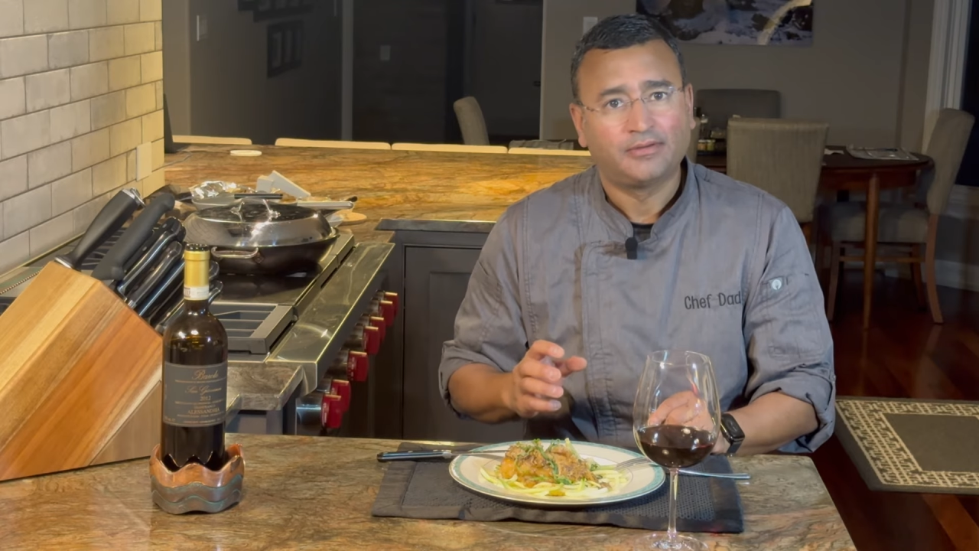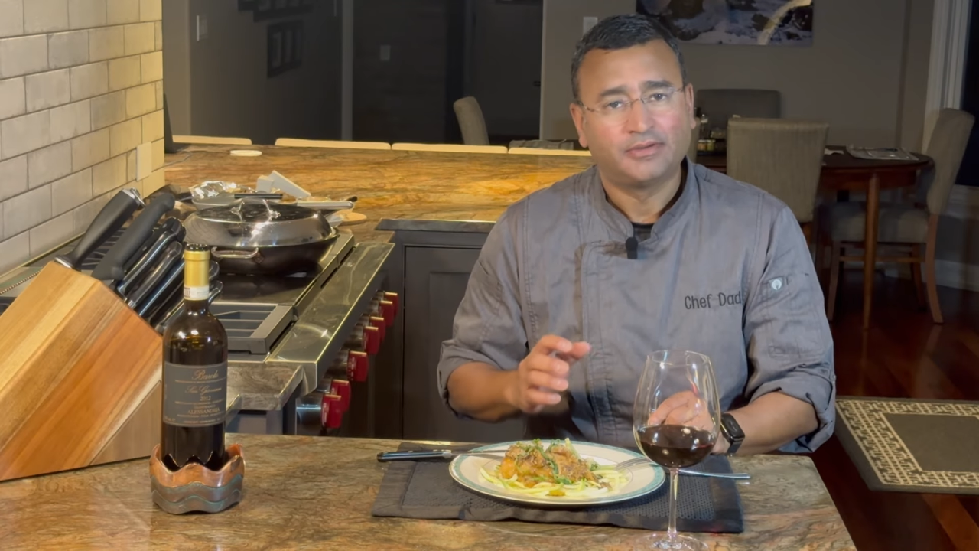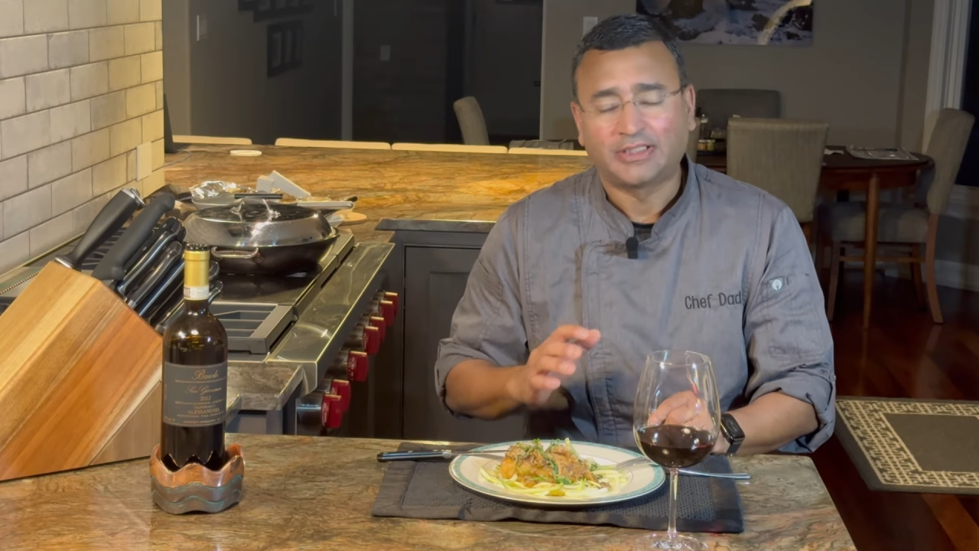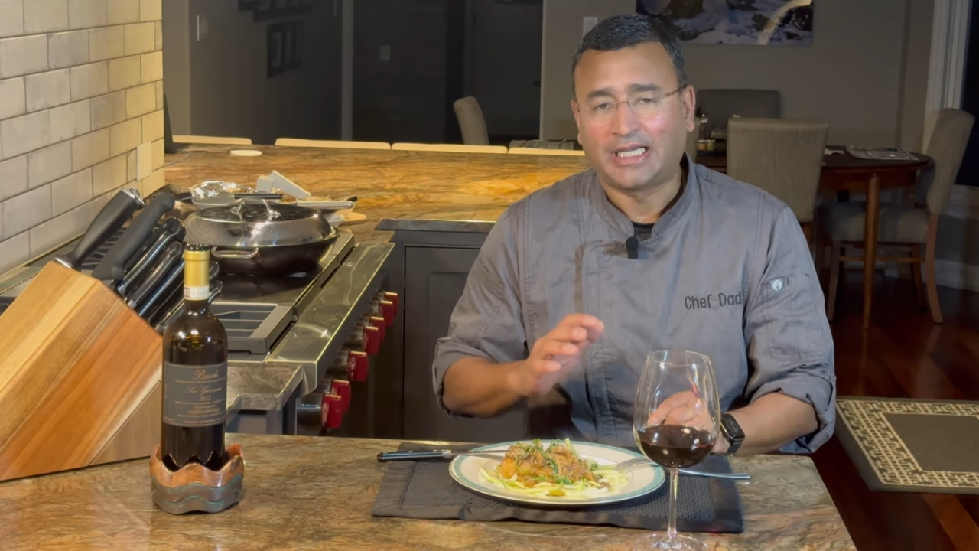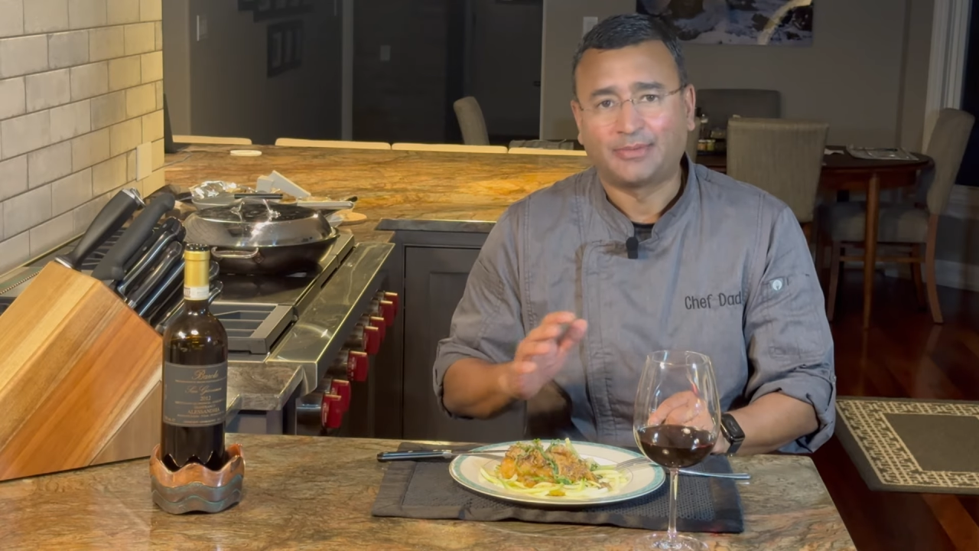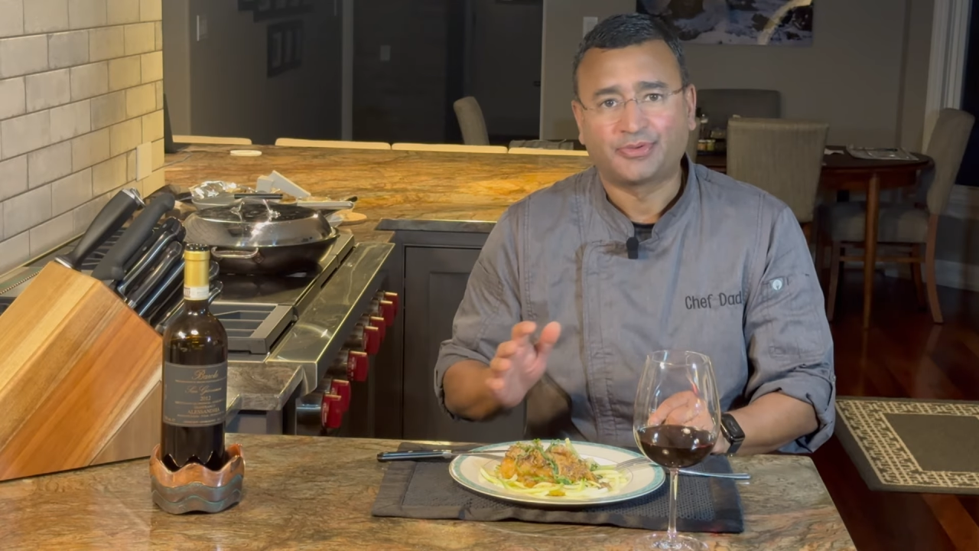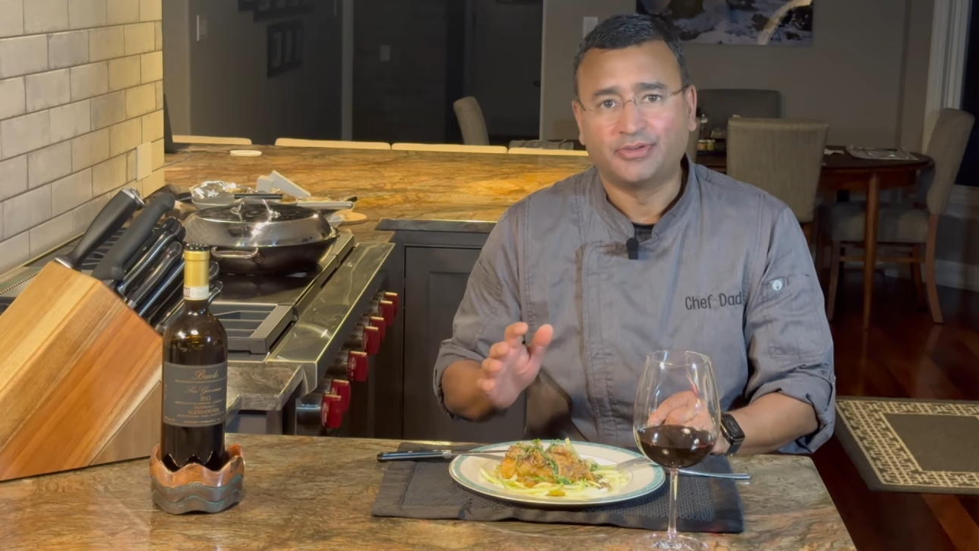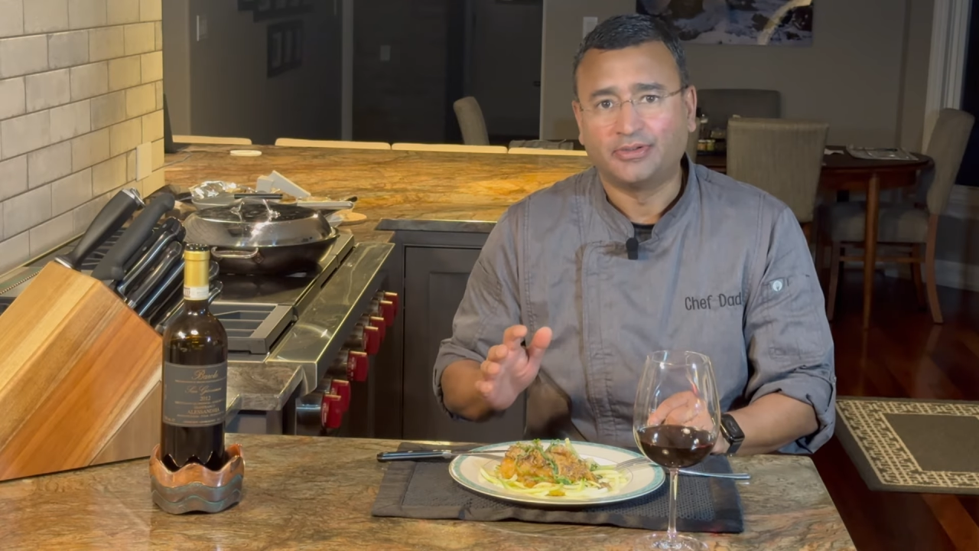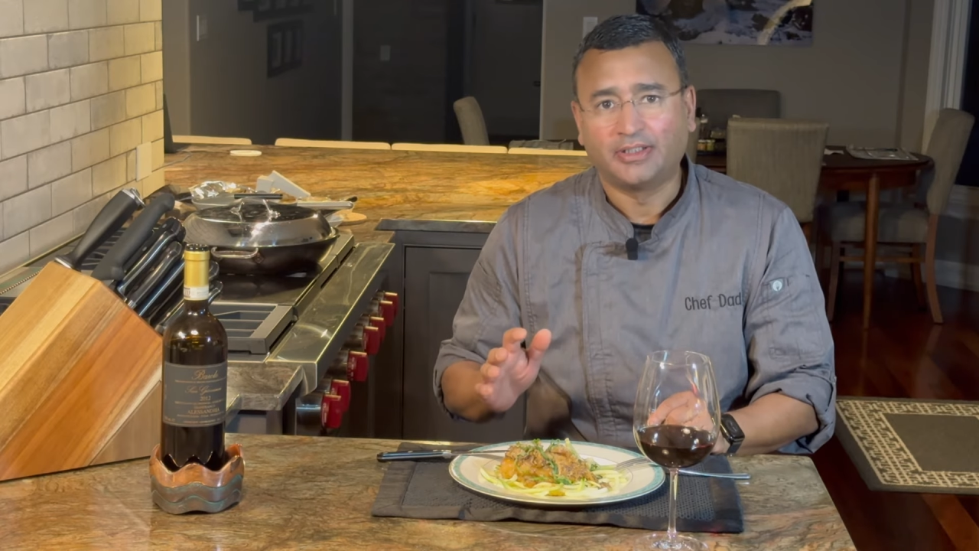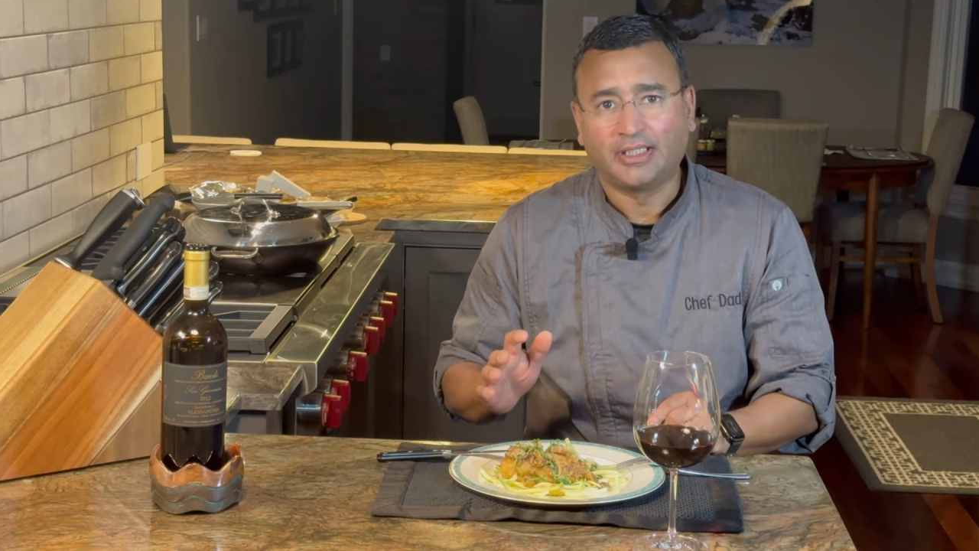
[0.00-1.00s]
It's
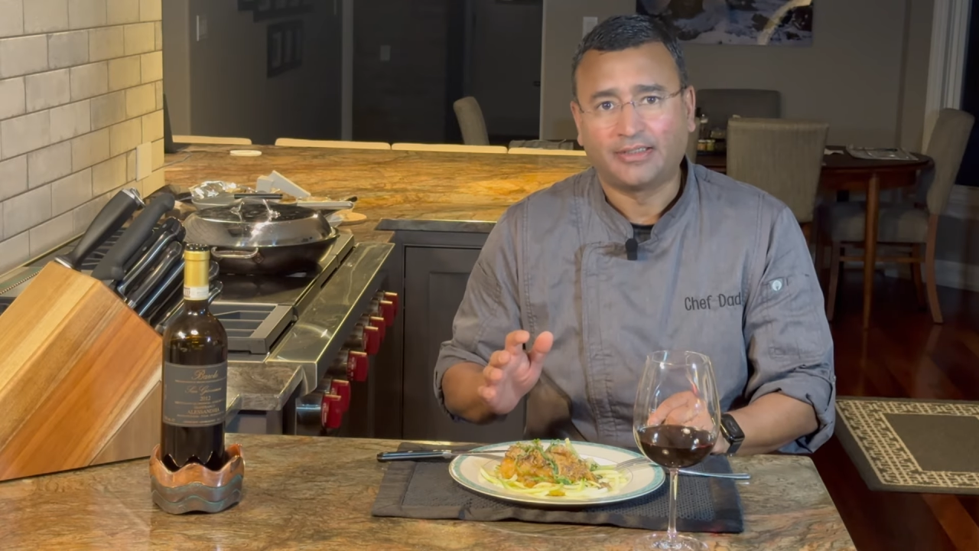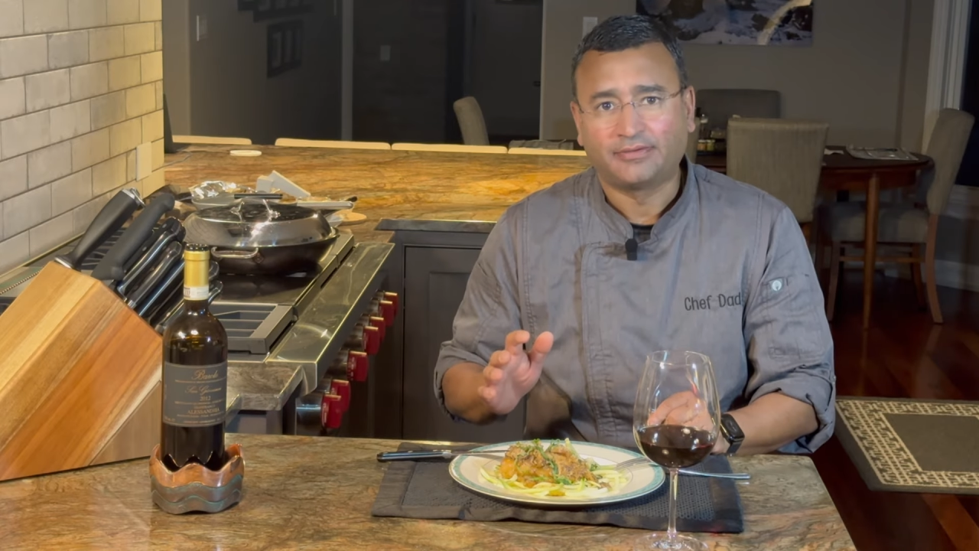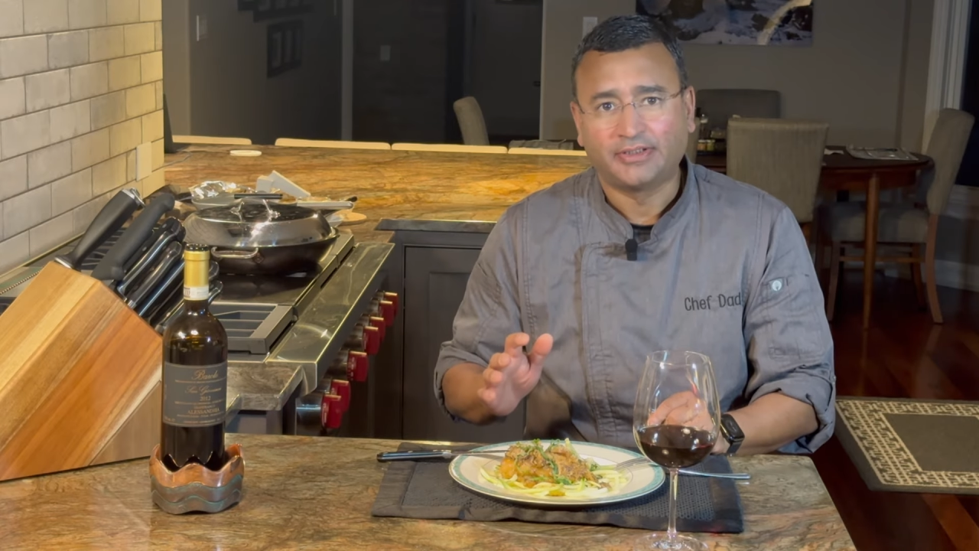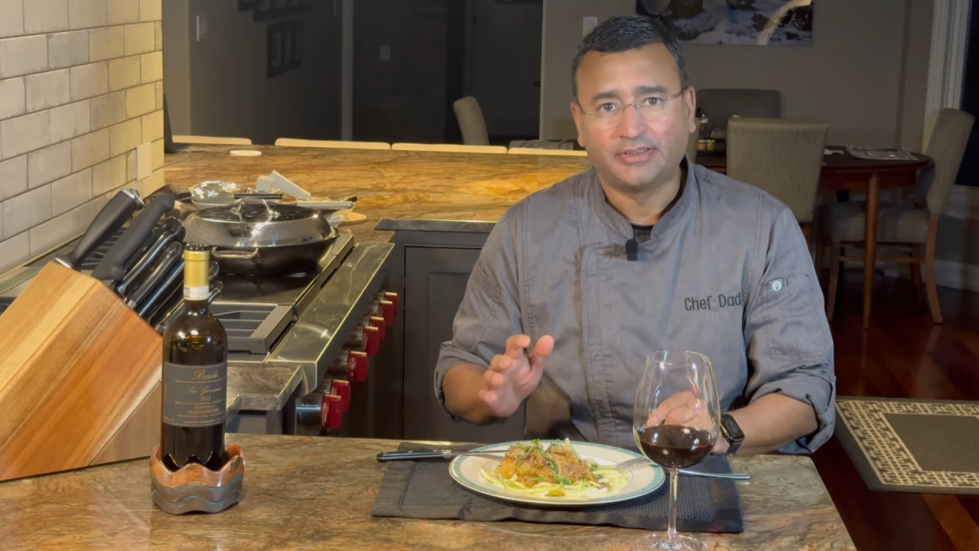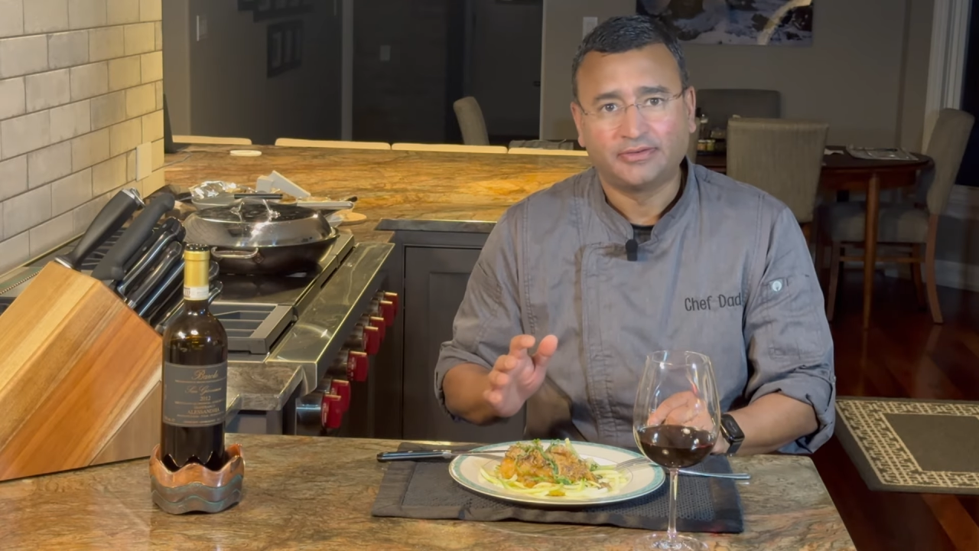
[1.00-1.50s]
absolutely lovely.